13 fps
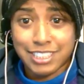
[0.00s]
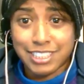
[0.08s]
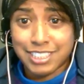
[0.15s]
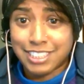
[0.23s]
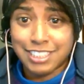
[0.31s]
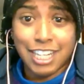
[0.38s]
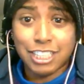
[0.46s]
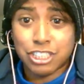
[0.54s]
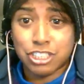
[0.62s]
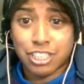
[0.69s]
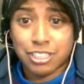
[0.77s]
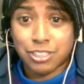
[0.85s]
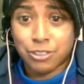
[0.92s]
It's not
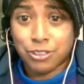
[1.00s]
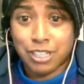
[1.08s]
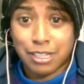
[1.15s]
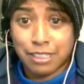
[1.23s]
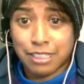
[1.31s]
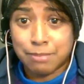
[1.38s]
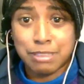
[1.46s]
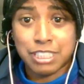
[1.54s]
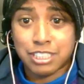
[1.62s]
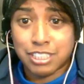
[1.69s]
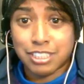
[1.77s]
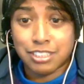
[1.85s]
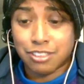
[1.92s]
just, okay,
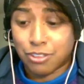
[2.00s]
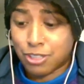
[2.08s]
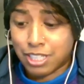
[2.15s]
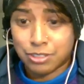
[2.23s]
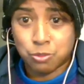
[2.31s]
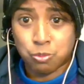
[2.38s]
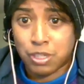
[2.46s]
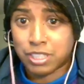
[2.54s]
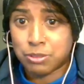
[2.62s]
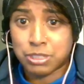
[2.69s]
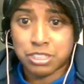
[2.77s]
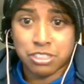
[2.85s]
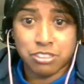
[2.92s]
images, okay, when you
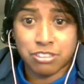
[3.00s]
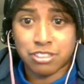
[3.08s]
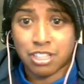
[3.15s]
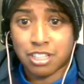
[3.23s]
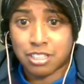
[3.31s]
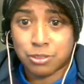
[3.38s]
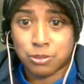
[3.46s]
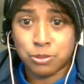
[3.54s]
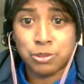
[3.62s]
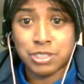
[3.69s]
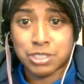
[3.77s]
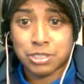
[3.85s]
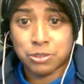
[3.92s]
were turned on, who
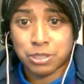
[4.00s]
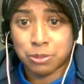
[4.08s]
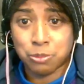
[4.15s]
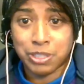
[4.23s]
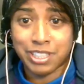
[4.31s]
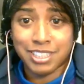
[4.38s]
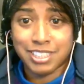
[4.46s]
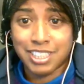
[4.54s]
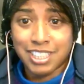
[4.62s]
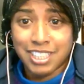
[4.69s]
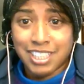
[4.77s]
is doing what. Yep.